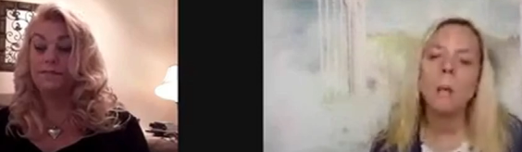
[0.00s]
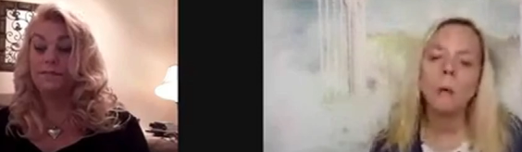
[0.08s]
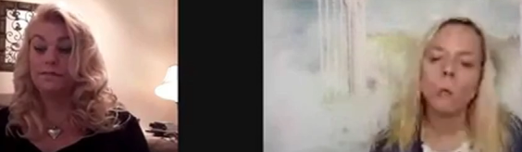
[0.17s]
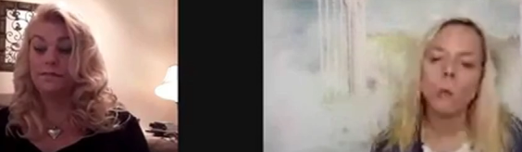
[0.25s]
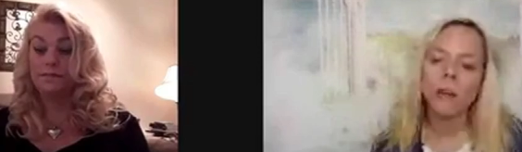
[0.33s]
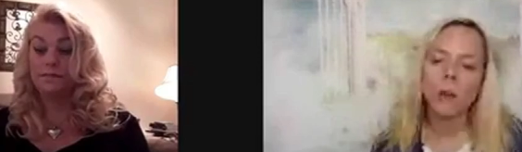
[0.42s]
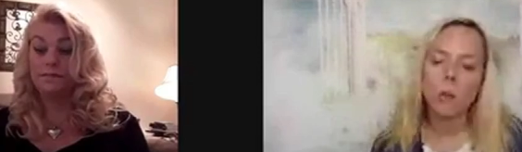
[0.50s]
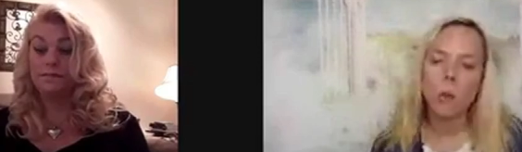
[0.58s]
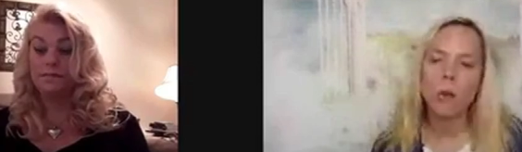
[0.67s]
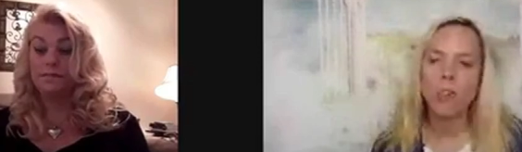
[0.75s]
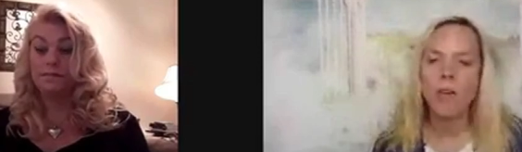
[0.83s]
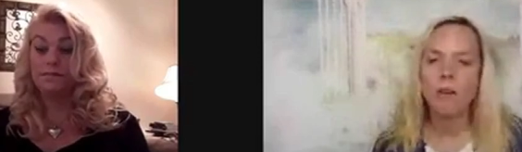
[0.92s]
Speaker 1: but we
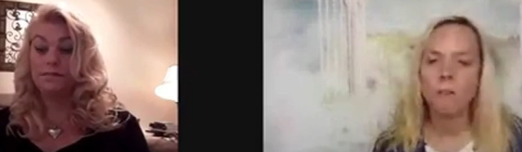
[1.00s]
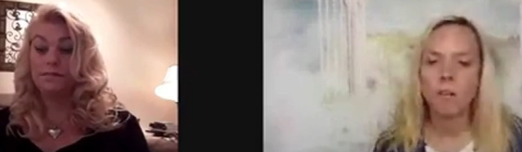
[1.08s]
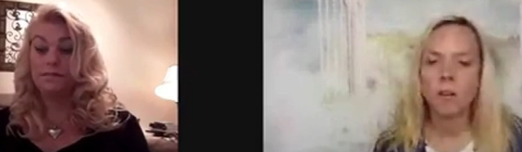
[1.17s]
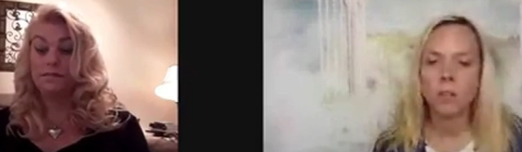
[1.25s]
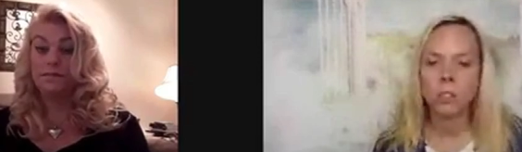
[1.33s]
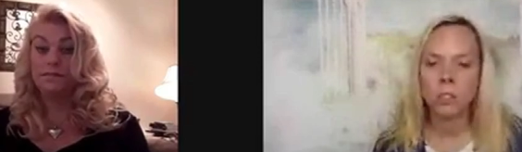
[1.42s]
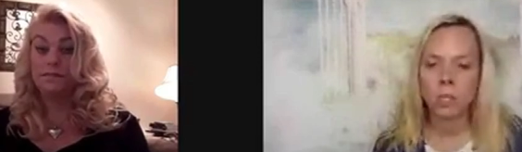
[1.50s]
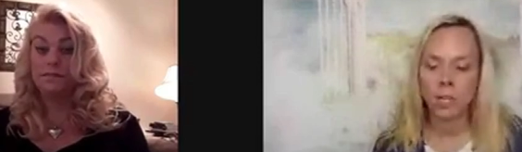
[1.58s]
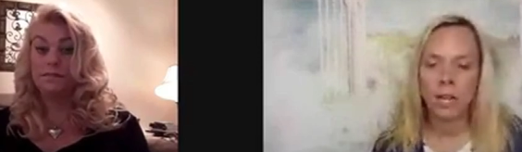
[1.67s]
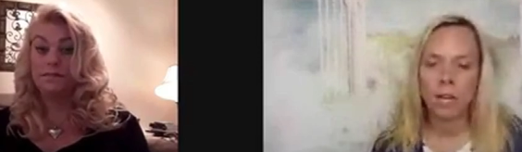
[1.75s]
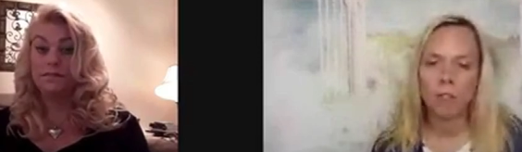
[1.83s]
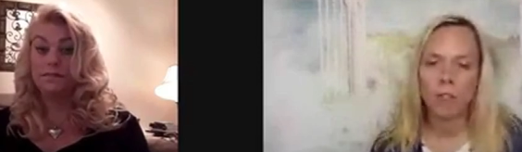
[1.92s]
don't want that fear to
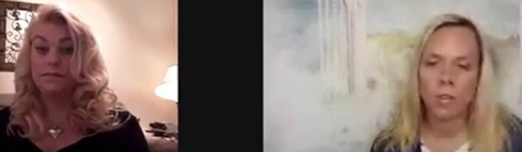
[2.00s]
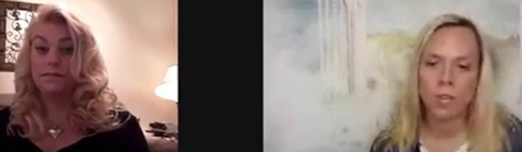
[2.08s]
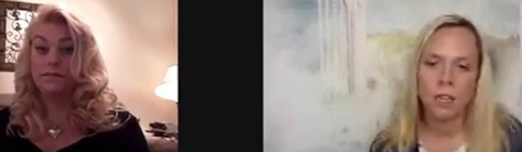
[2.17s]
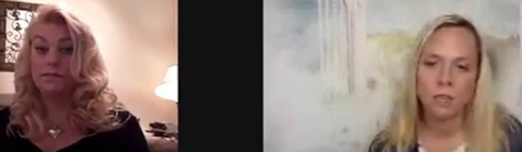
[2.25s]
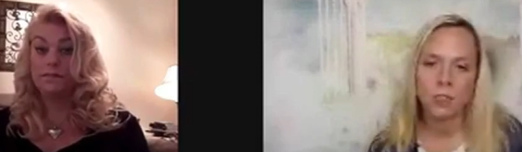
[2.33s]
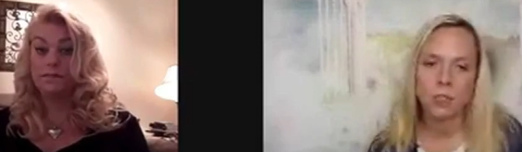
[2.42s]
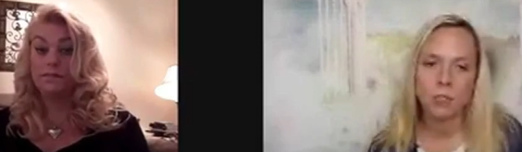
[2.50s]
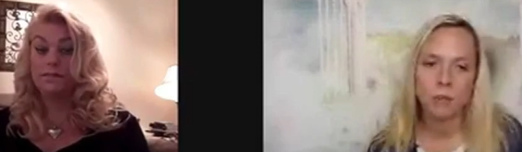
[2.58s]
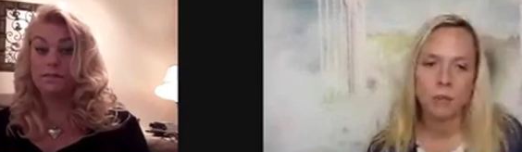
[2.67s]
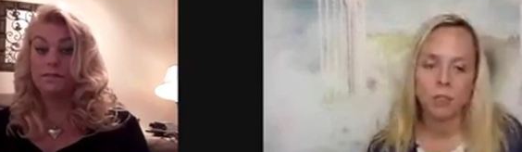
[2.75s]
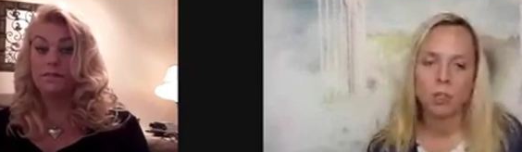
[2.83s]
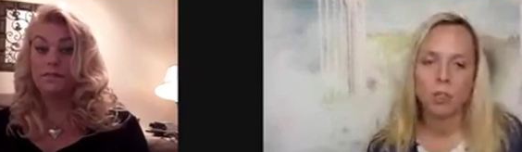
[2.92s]
shut down the gift.
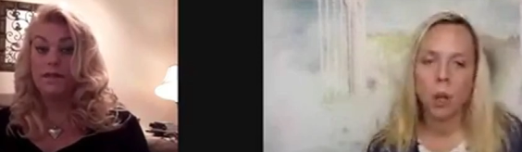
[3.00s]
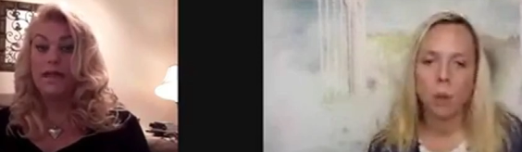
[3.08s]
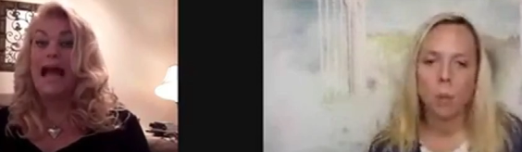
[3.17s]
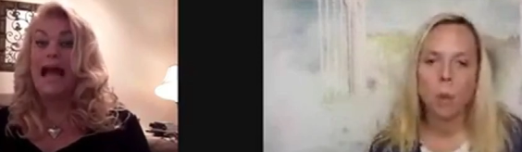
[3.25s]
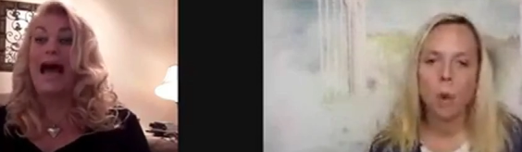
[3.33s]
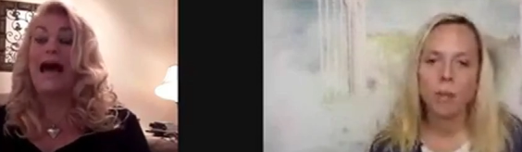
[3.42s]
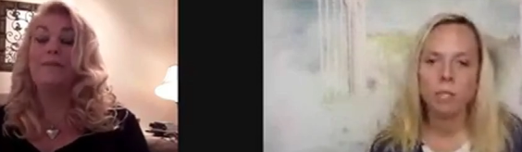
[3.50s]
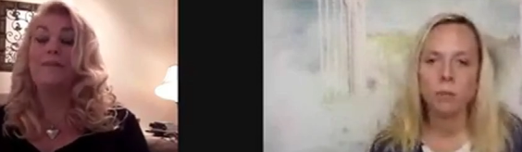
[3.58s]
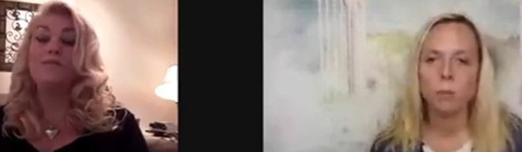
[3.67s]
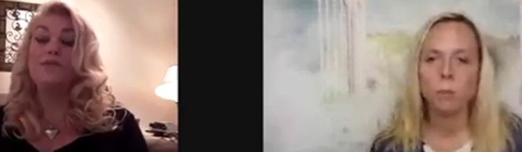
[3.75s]
You don't want